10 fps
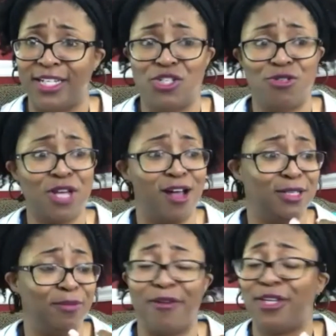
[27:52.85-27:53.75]
You talked
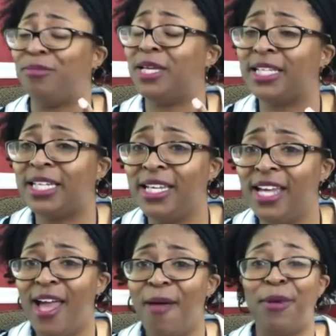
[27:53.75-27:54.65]
about humility,
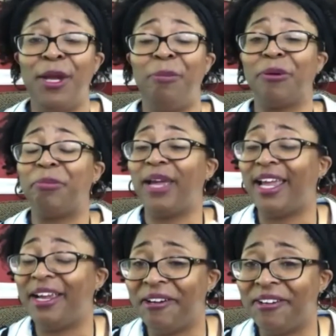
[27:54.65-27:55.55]
being
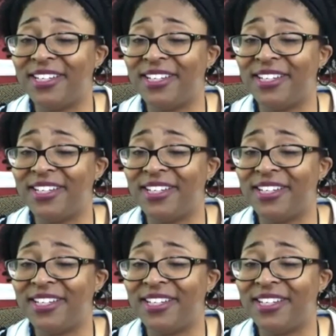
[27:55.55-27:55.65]
prepared,